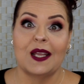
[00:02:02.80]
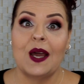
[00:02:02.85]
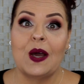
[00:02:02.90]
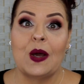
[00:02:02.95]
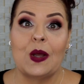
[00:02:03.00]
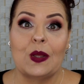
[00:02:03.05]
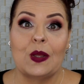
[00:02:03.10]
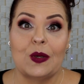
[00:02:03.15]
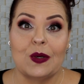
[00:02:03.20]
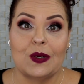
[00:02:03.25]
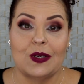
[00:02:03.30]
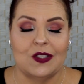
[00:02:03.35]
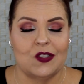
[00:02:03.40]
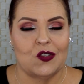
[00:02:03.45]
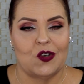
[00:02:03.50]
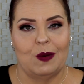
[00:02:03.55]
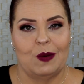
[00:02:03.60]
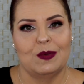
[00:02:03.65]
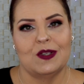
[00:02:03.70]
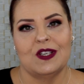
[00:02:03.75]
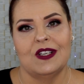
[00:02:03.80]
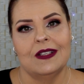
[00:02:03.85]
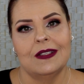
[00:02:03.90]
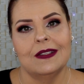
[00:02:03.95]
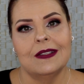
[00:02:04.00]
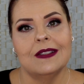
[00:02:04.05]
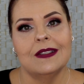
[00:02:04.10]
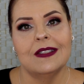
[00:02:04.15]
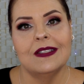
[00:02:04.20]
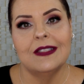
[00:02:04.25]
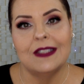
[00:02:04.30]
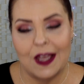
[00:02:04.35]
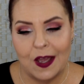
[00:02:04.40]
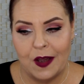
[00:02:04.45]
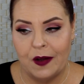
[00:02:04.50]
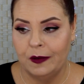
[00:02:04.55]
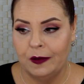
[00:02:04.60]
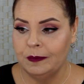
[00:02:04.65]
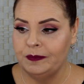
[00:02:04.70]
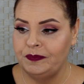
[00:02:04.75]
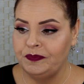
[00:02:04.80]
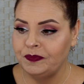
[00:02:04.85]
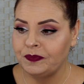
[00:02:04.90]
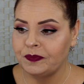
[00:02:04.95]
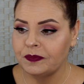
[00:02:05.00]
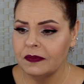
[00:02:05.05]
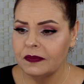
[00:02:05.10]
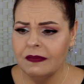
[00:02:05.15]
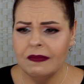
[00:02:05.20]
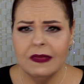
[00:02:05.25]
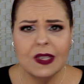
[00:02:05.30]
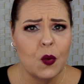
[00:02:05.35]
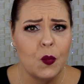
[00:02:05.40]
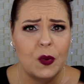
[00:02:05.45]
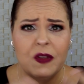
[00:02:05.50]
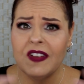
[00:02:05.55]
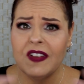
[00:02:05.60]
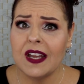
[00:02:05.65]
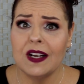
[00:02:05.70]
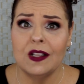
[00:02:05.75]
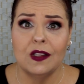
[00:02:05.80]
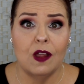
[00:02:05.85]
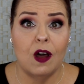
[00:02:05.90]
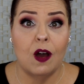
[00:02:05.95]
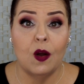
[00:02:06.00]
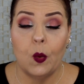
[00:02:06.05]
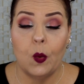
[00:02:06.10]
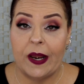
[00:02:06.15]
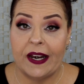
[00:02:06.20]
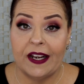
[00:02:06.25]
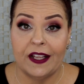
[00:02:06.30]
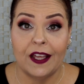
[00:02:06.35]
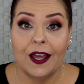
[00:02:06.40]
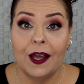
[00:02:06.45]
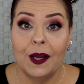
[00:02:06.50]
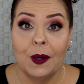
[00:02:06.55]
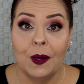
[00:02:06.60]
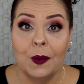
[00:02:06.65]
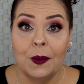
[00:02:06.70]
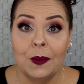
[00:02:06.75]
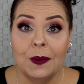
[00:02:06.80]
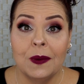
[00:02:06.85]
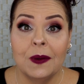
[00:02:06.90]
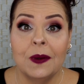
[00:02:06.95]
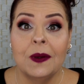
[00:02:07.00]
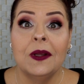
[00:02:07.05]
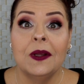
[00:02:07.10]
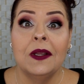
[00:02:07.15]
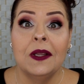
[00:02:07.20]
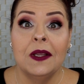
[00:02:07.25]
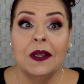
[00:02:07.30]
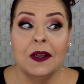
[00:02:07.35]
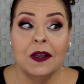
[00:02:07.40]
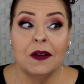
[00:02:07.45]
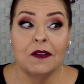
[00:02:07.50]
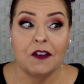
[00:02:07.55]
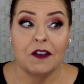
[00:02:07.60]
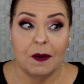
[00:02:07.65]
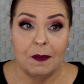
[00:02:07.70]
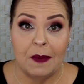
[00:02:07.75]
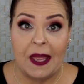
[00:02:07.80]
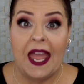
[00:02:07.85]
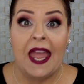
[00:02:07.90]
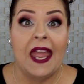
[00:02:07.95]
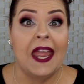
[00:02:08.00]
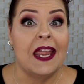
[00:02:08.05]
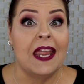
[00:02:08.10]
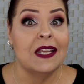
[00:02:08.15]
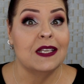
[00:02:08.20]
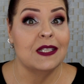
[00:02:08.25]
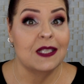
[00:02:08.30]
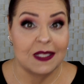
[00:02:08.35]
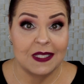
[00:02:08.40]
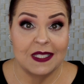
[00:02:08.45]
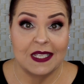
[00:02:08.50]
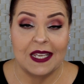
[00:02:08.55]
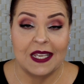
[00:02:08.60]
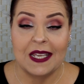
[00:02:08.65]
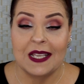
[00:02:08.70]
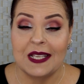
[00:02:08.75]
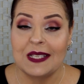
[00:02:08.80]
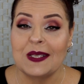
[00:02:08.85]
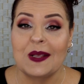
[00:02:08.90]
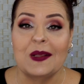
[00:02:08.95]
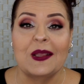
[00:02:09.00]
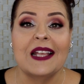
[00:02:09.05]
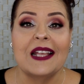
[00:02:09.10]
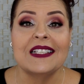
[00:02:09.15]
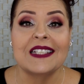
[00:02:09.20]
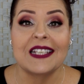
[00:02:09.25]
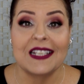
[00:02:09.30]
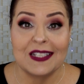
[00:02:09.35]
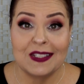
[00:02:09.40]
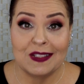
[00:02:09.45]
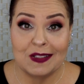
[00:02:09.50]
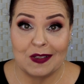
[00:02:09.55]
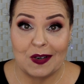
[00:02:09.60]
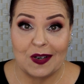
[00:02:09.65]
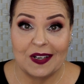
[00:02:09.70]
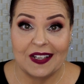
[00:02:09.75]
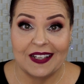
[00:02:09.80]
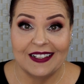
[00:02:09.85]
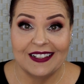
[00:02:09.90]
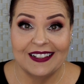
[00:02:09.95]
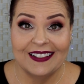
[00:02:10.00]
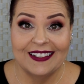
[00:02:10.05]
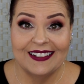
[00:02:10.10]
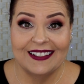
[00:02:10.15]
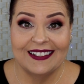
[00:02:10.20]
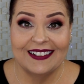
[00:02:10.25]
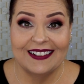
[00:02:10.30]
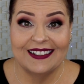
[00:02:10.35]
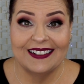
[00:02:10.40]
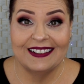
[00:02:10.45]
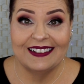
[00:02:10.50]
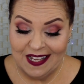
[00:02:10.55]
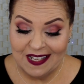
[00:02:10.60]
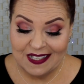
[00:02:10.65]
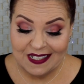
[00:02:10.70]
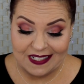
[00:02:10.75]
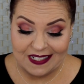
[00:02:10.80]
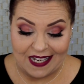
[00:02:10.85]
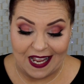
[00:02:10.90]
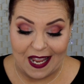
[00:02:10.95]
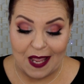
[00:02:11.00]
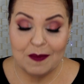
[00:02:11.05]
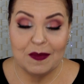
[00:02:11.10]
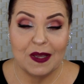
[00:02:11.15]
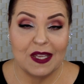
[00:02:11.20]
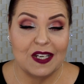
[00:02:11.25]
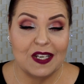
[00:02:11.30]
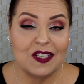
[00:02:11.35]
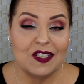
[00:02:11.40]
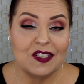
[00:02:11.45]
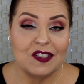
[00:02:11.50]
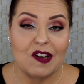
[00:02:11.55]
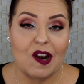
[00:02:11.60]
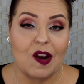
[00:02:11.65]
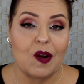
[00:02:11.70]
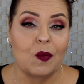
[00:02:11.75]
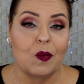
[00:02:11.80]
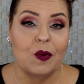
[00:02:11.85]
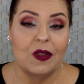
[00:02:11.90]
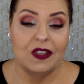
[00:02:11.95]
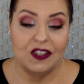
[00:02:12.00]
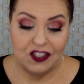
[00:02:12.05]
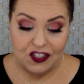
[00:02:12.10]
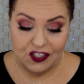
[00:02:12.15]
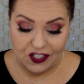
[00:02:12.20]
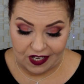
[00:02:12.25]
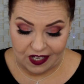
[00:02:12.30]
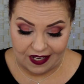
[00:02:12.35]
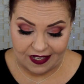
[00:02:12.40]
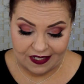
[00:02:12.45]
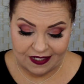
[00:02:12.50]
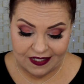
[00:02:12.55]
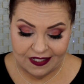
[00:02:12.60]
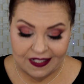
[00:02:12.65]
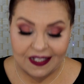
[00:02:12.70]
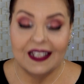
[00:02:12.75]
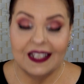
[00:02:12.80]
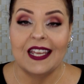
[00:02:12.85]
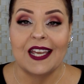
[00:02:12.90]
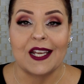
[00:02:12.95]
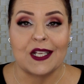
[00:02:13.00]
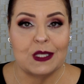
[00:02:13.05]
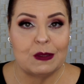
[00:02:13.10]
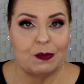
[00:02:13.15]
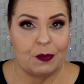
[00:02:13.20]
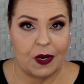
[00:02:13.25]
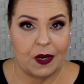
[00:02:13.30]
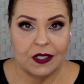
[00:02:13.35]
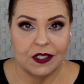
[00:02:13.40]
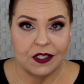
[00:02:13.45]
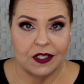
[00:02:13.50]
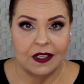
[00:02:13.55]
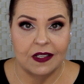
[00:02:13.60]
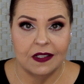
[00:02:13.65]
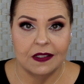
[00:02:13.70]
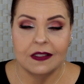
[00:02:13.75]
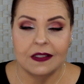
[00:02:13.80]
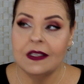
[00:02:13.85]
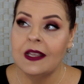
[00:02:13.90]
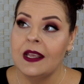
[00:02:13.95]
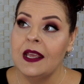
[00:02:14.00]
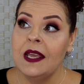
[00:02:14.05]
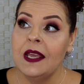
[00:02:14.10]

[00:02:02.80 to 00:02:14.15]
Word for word: color descriptions. So we've got a long way to go from A to Z. So let's get started. Today I'm going to start with just expressions